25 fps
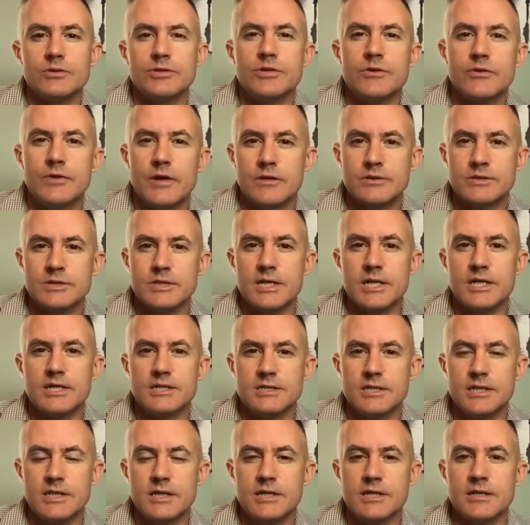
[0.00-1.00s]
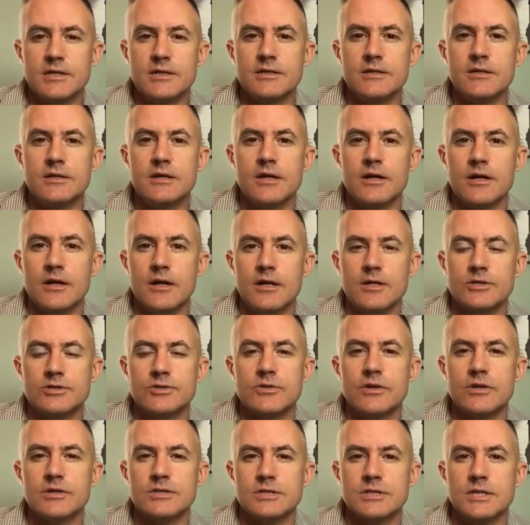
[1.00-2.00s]
2018,
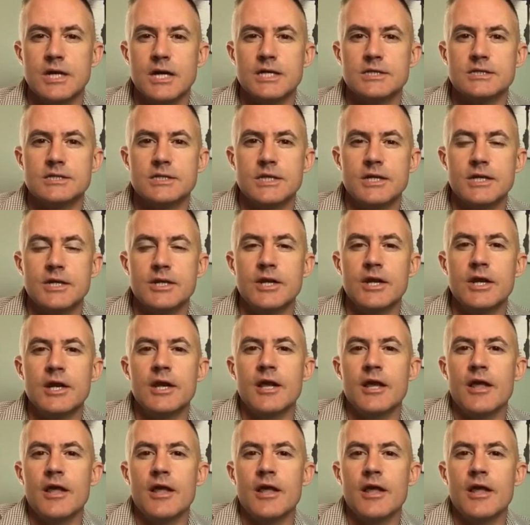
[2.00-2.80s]
2019,